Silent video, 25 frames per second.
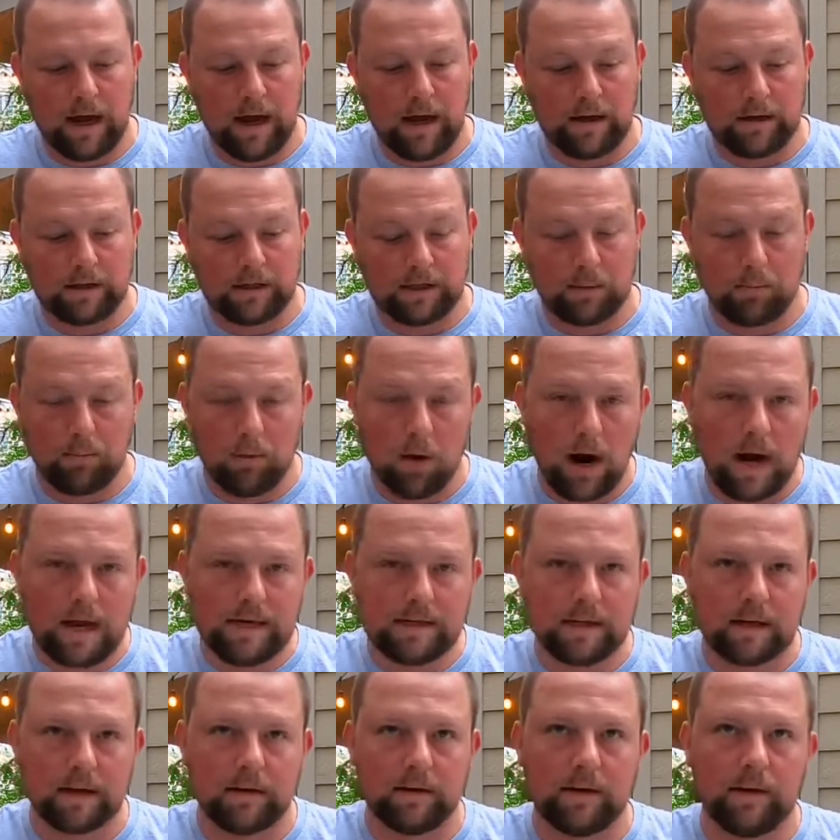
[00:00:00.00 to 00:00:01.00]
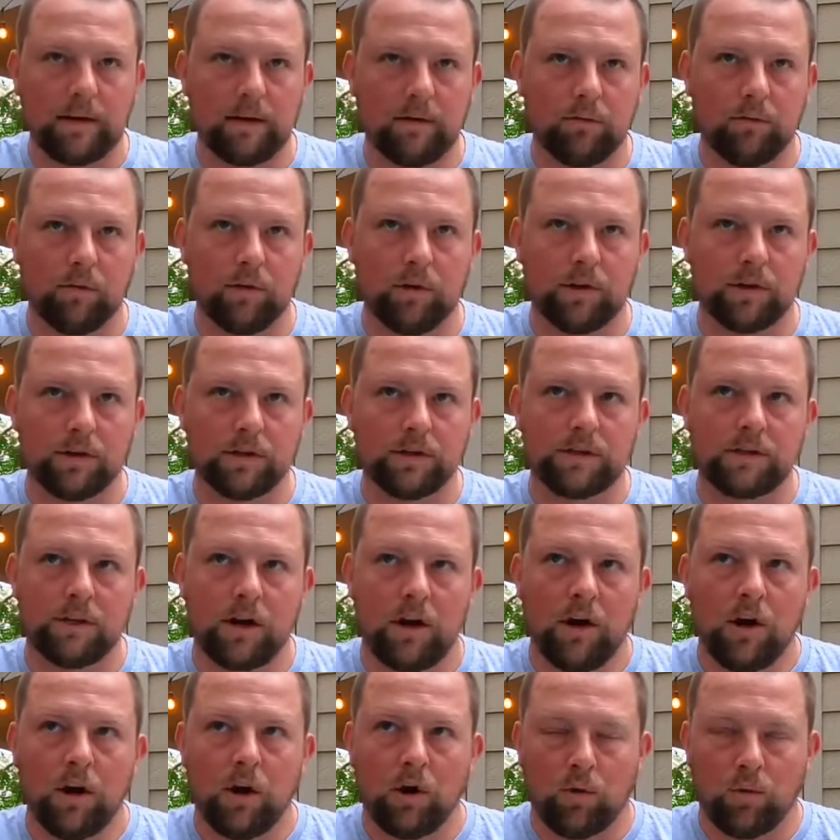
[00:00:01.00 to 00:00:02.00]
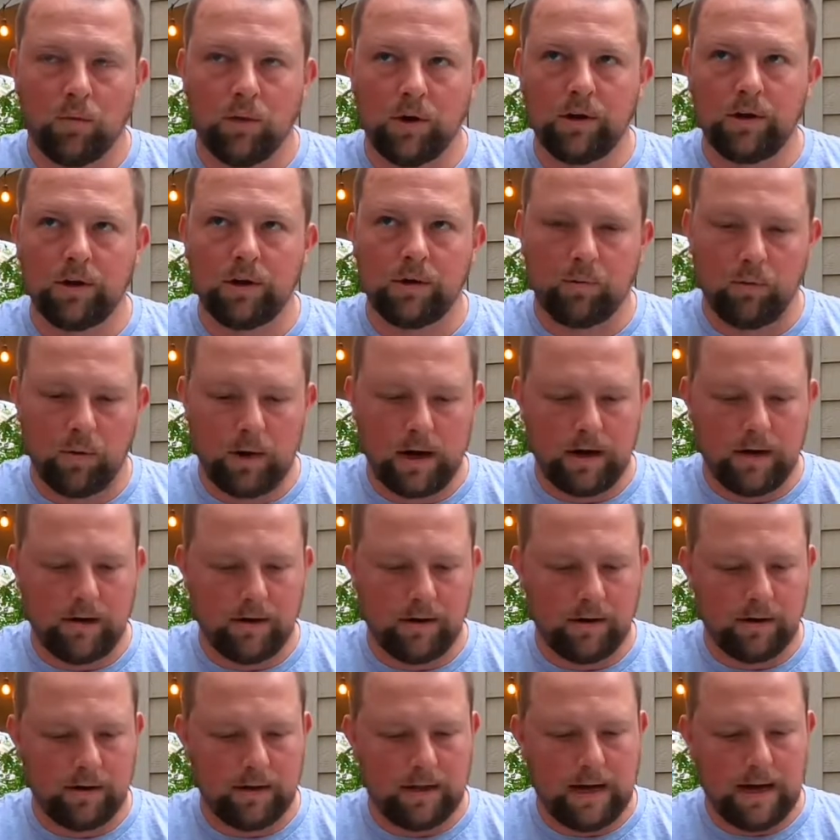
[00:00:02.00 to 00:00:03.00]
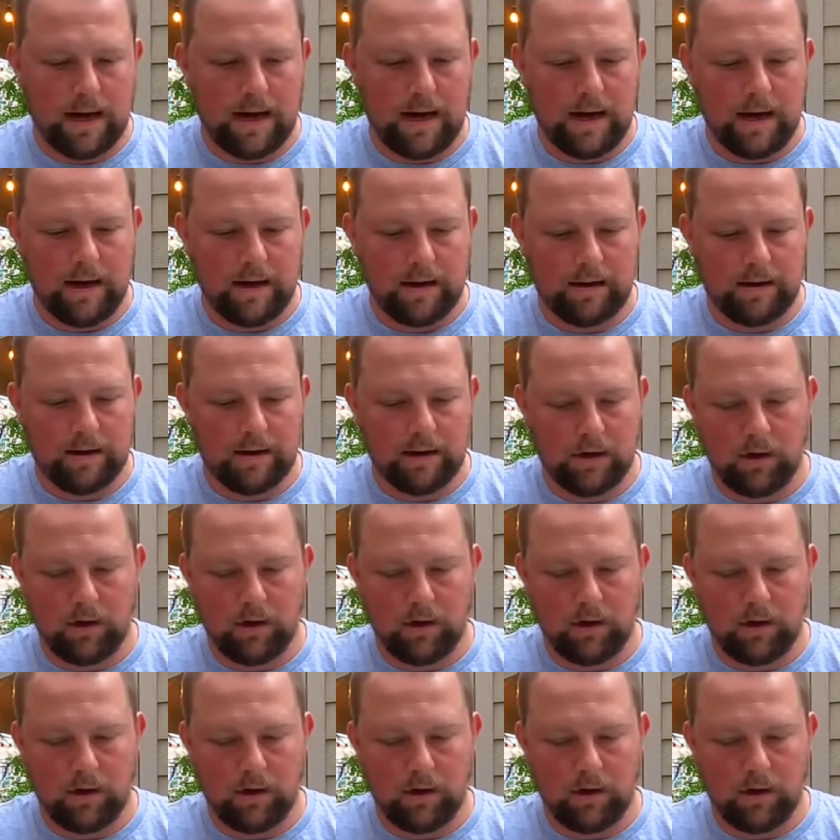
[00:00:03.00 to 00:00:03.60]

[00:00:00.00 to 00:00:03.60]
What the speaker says: and surprisingly, it was really weird that,